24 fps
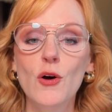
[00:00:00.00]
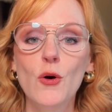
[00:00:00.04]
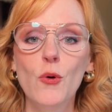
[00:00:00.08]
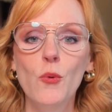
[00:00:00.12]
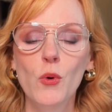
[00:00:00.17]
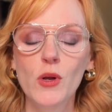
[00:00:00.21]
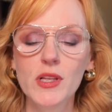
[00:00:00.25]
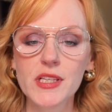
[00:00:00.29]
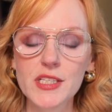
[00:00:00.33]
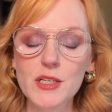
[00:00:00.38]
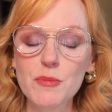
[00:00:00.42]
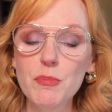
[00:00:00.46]

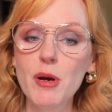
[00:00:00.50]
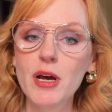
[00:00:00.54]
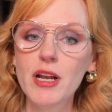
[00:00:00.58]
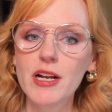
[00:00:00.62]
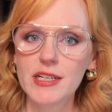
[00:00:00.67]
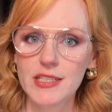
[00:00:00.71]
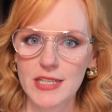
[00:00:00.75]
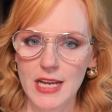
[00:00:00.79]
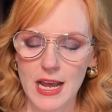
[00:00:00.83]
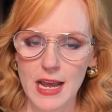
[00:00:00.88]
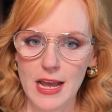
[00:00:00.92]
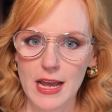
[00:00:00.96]
Once upon
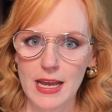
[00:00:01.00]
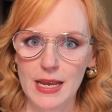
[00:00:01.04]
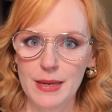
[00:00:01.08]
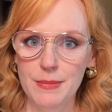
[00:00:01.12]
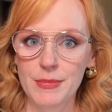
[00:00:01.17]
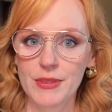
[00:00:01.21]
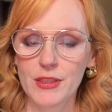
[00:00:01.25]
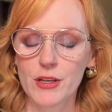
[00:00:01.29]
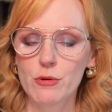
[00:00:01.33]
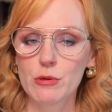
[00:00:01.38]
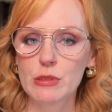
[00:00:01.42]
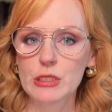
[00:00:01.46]
a
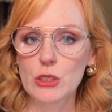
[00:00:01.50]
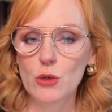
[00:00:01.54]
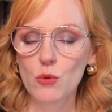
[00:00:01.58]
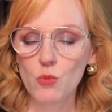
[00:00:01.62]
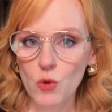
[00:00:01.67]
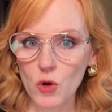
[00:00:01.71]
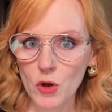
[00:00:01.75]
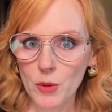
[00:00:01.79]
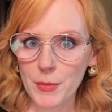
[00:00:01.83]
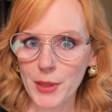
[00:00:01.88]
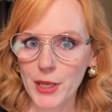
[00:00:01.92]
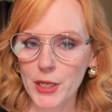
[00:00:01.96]
time, there was a
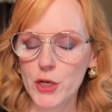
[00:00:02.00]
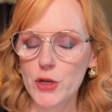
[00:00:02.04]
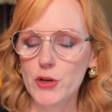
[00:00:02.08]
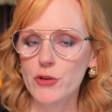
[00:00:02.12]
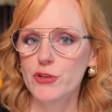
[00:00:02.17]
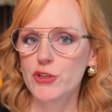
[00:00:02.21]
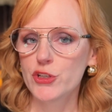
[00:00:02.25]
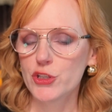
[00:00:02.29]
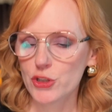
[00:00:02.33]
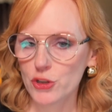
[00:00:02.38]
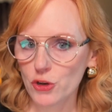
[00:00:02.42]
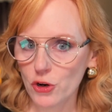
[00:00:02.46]
woman who
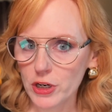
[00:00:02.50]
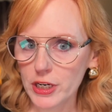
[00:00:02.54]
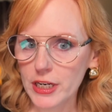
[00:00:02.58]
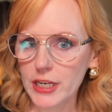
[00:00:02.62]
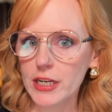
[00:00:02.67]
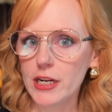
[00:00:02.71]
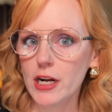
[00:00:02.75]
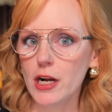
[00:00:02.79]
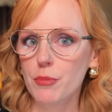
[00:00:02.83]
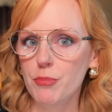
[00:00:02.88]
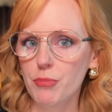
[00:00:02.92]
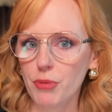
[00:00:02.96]

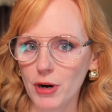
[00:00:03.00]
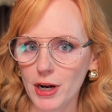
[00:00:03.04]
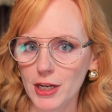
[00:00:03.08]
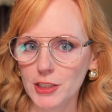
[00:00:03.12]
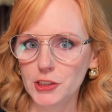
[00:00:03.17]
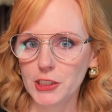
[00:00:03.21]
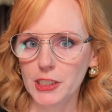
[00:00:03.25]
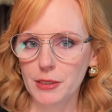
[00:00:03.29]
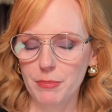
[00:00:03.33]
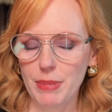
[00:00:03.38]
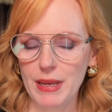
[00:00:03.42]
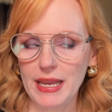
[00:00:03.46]
started a
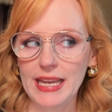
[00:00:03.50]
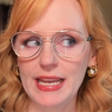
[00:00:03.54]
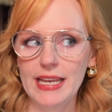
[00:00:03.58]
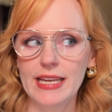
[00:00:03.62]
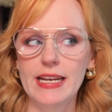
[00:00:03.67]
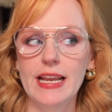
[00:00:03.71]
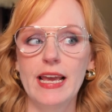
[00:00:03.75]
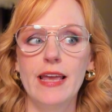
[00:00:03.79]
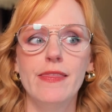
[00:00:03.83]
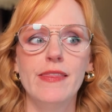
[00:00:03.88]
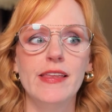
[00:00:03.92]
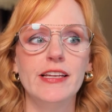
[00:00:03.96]
project
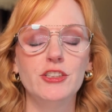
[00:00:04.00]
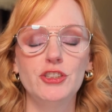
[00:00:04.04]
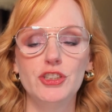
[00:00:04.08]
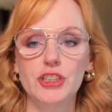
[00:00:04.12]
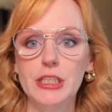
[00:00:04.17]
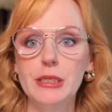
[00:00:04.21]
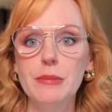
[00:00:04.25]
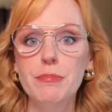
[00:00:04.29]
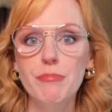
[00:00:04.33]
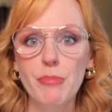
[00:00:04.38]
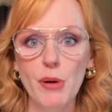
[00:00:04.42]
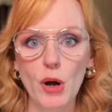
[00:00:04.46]
pan and then
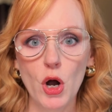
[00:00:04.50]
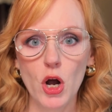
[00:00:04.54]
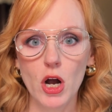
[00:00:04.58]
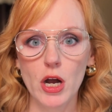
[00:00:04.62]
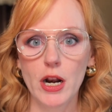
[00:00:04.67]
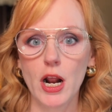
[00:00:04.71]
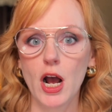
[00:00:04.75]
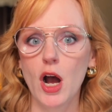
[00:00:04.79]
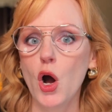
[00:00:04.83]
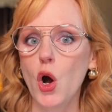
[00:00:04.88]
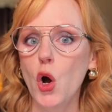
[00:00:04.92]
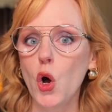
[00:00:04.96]
she
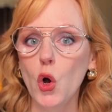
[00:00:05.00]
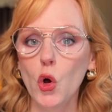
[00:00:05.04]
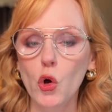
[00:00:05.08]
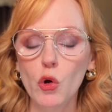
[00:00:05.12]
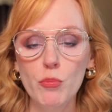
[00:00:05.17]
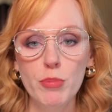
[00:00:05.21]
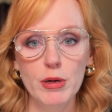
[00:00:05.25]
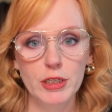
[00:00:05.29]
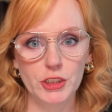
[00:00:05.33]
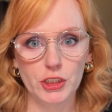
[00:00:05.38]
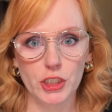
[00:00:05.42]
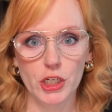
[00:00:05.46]
bought a whole
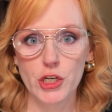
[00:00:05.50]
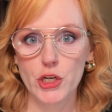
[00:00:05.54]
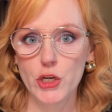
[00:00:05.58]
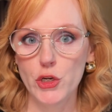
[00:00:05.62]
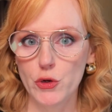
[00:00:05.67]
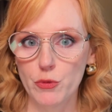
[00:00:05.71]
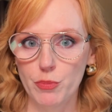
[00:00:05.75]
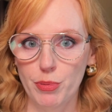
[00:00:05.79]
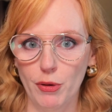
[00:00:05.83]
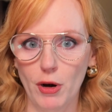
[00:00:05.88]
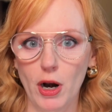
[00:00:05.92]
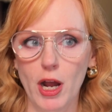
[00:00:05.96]
bunch of
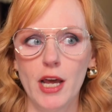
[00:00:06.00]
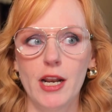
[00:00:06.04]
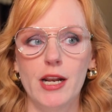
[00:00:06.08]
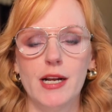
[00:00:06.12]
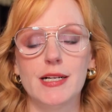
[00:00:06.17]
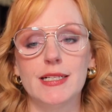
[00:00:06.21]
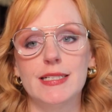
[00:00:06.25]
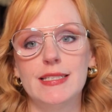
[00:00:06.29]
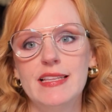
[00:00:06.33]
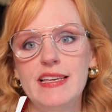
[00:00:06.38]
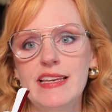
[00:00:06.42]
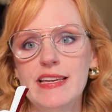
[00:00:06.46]
new
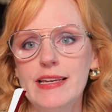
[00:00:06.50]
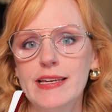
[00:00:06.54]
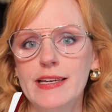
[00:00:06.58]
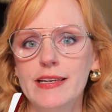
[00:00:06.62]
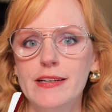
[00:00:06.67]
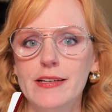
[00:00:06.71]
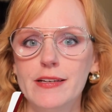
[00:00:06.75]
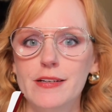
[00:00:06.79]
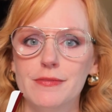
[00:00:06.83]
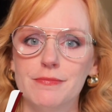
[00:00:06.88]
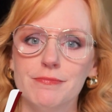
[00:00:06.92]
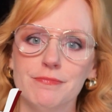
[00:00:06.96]
products. The
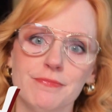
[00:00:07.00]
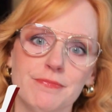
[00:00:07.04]
end.